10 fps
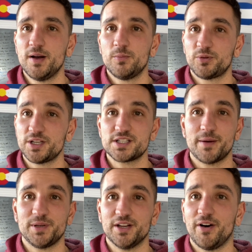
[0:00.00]
please
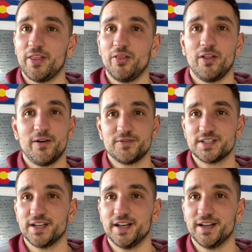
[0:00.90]
let me know. I'd love
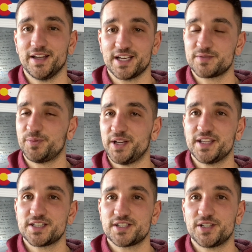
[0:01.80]
to explain
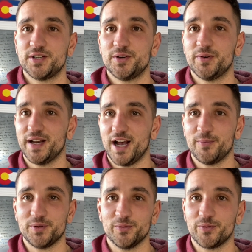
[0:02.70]
this to you and
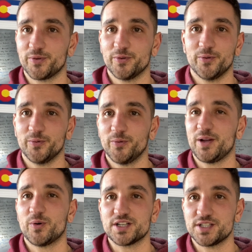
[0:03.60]
help you through
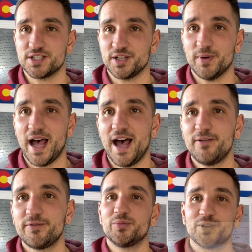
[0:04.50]
questions that you
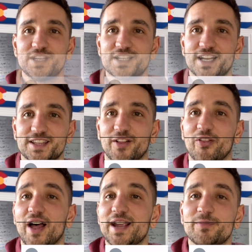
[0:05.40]
have. Please hit the like